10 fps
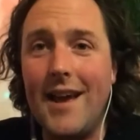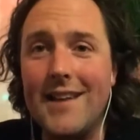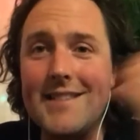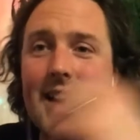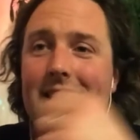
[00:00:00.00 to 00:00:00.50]

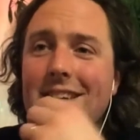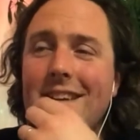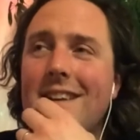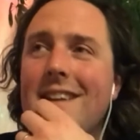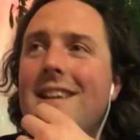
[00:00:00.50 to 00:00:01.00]
exactly.
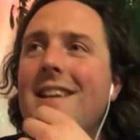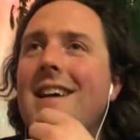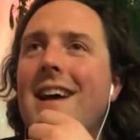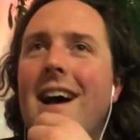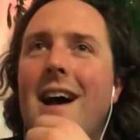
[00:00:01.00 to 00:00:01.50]

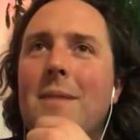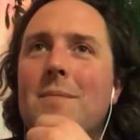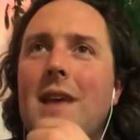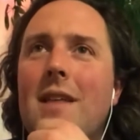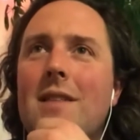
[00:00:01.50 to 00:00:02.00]

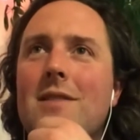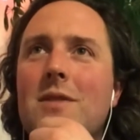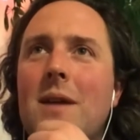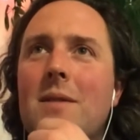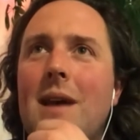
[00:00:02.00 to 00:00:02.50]
So
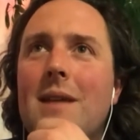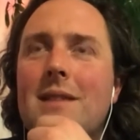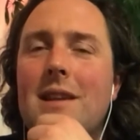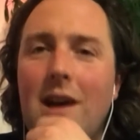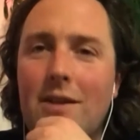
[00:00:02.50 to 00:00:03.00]
that
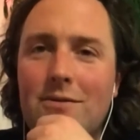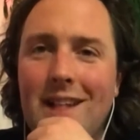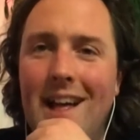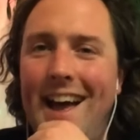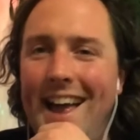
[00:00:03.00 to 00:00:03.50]
did not
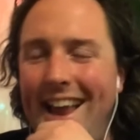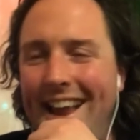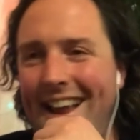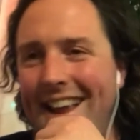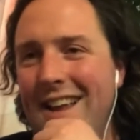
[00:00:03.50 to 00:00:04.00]

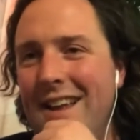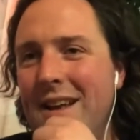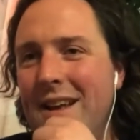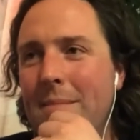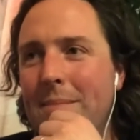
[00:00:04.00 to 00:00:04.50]
fly.
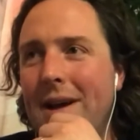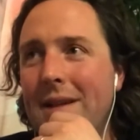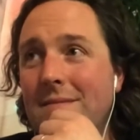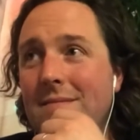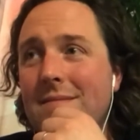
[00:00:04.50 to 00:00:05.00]

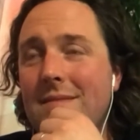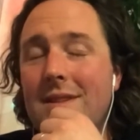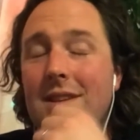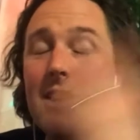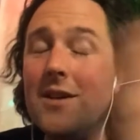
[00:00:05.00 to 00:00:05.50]
But
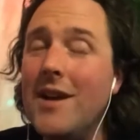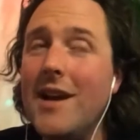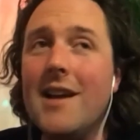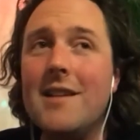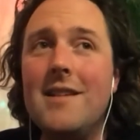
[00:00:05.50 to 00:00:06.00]
I
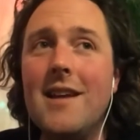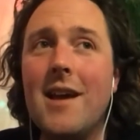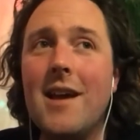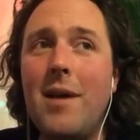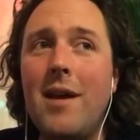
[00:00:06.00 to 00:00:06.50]

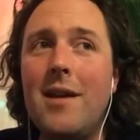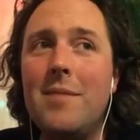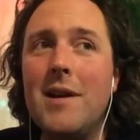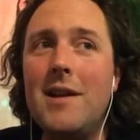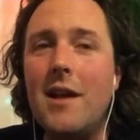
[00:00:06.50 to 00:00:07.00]
got my
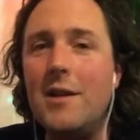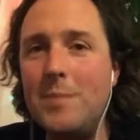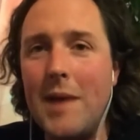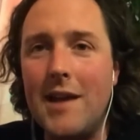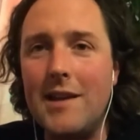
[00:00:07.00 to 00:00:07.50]
90s
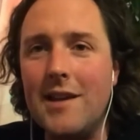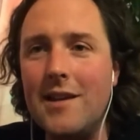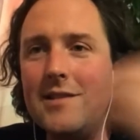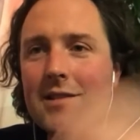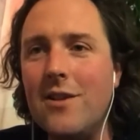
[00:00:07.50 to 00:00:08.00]
baddie in
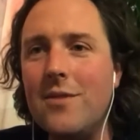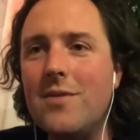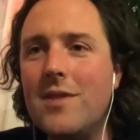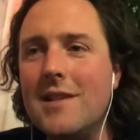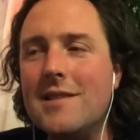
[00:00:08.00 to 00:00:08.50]
it, so
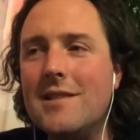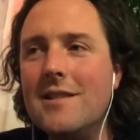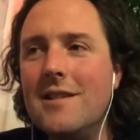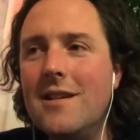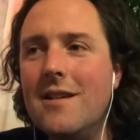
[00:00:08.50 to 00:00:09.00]

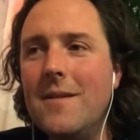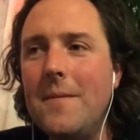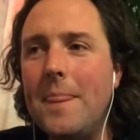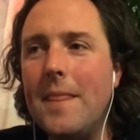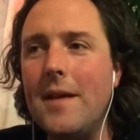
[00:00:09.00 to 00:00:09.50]

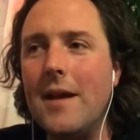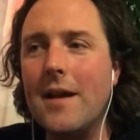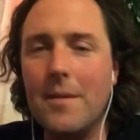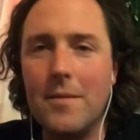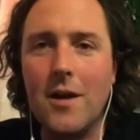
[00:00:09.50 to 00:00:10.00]

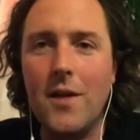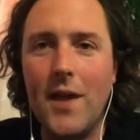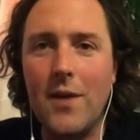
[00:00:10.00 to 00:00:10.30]
I'm calling that a